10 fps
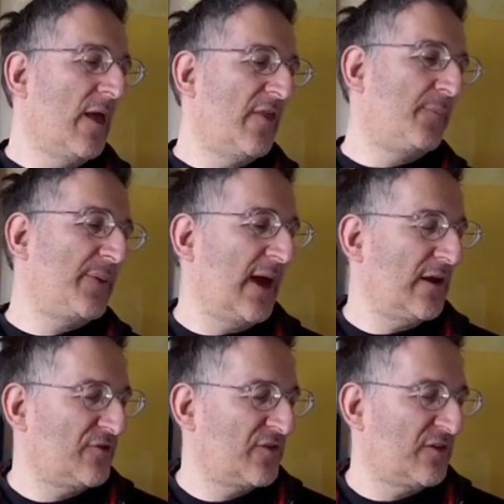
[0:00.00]
The
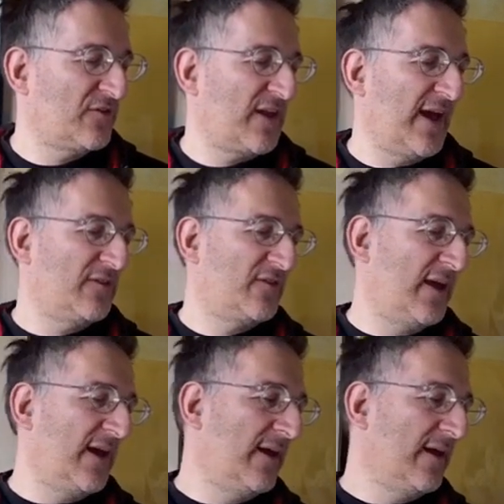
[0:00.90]
piano still stands
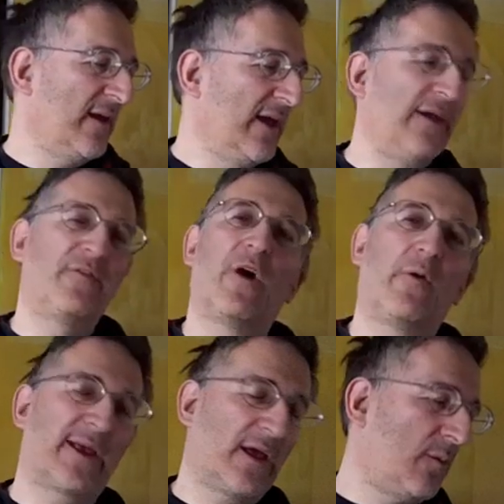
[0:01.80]
there, even
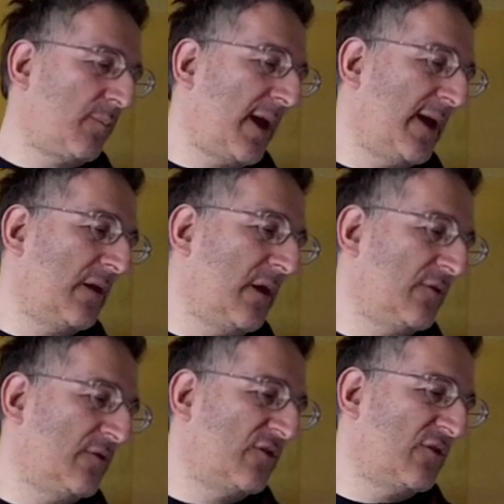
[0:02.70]
though I cannot play a
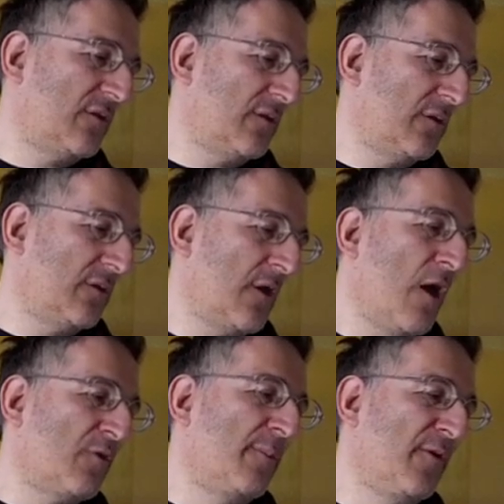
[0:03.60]
note.
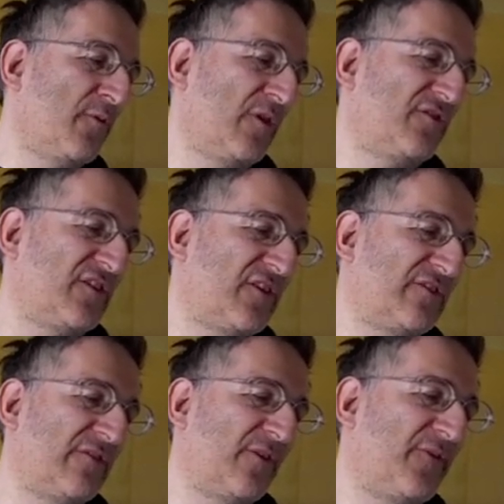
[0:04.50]
Removal
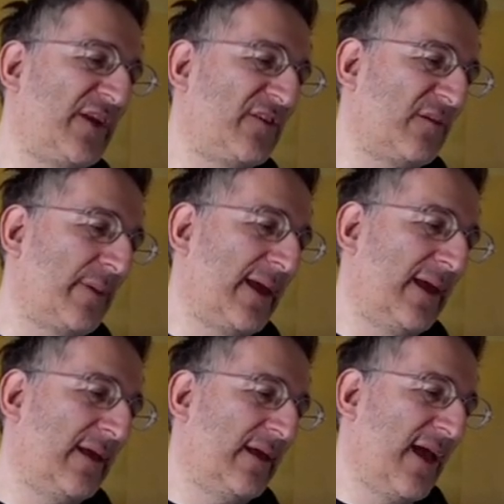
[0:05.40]
logistics have defeated me,
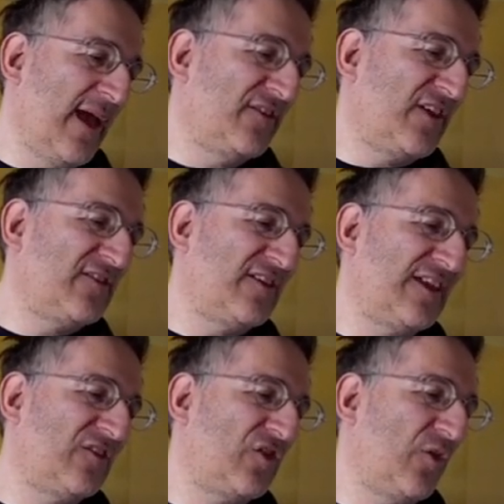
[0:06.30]
since it
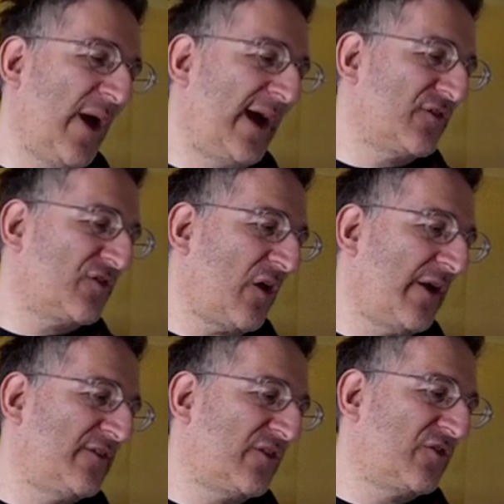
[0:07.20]
is too
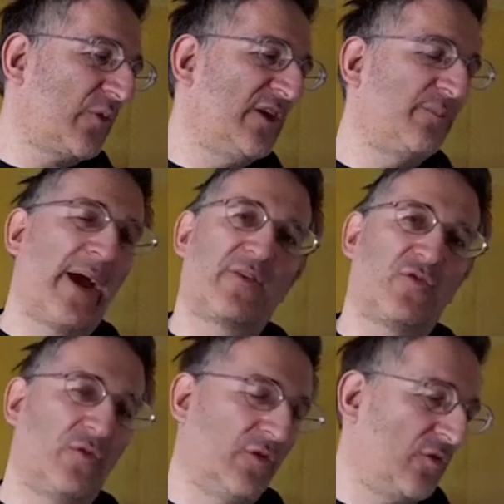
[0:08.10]
outsized to squeeze back
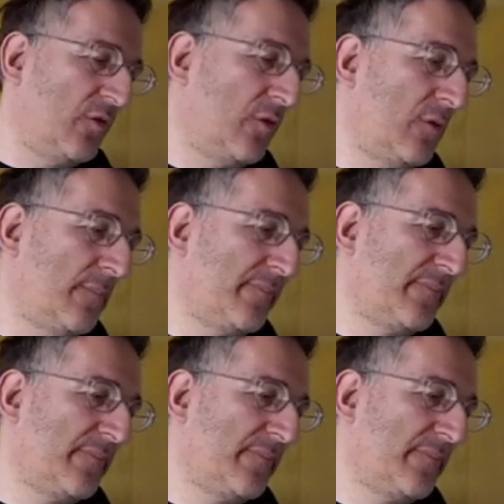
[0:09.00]
through the door.